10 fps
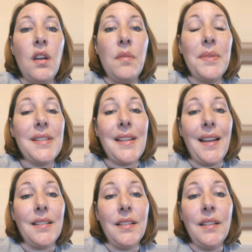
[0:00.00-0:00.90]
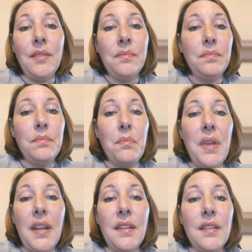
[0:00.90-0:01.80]
But sadly,
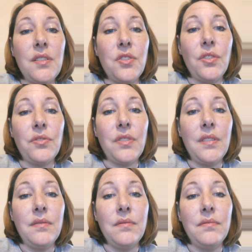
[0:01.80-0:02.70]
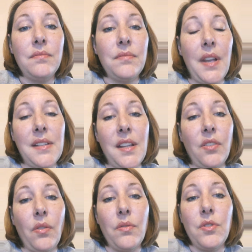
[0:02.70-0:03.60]
many of these children, as they
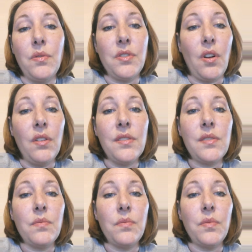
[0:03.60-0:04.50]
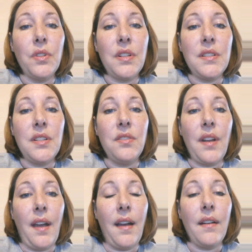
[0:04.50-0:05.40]
grow into adults, will continue to
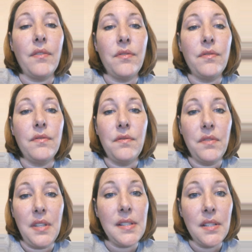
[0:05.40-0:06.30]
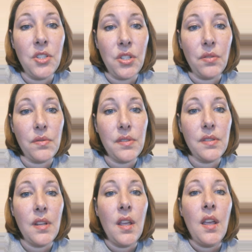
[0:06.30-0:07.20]
have these issues,
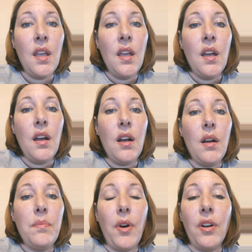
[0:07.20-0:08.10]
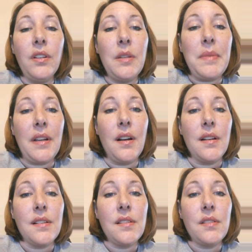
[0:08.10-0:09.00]
partly
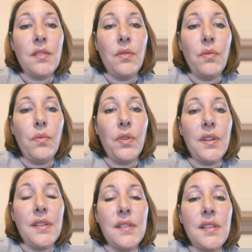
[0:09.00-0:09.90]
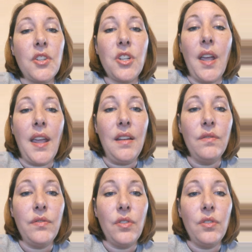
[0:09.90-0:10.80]
because we're in such a
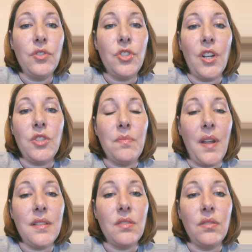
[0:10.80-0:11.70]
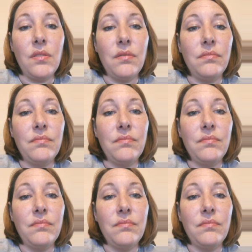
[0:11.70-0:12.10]
hateful, judgmental